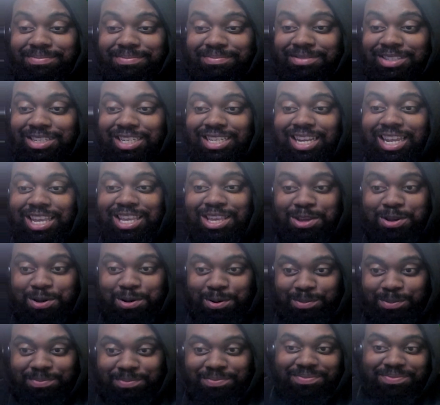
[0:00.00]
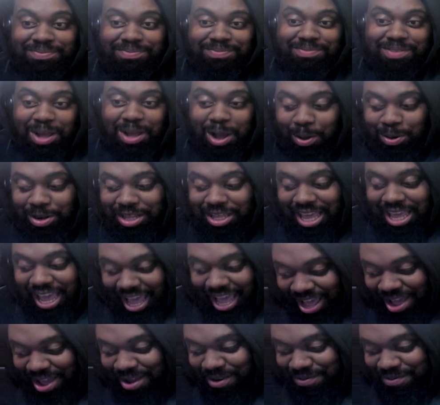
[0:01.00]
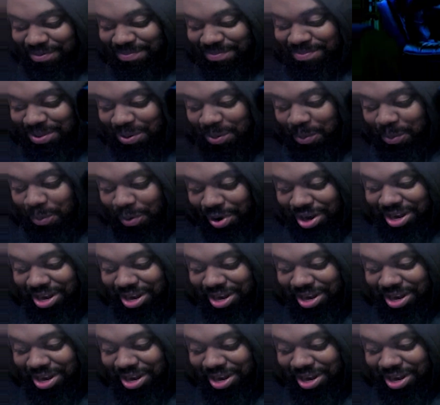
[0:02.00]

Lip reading: just like you, only have one